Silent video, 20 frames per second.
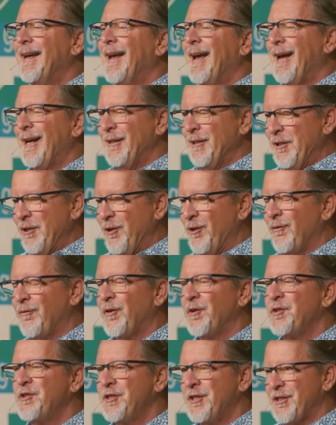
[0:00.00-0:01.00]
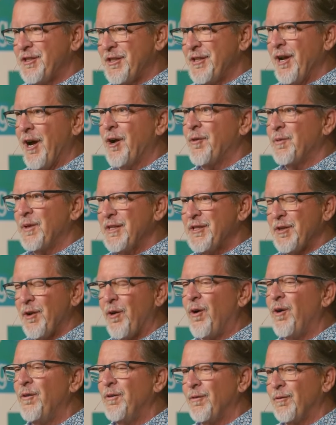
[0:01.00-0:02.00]
and the universe does not
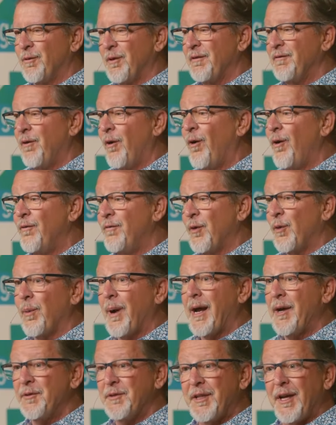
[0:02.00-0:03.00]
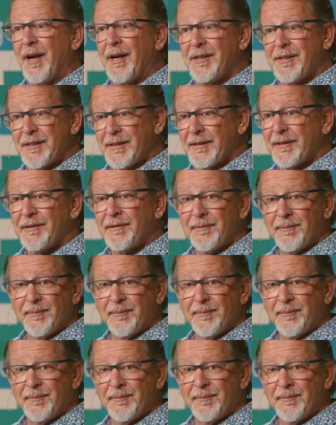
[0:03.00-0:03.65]
revolve around us.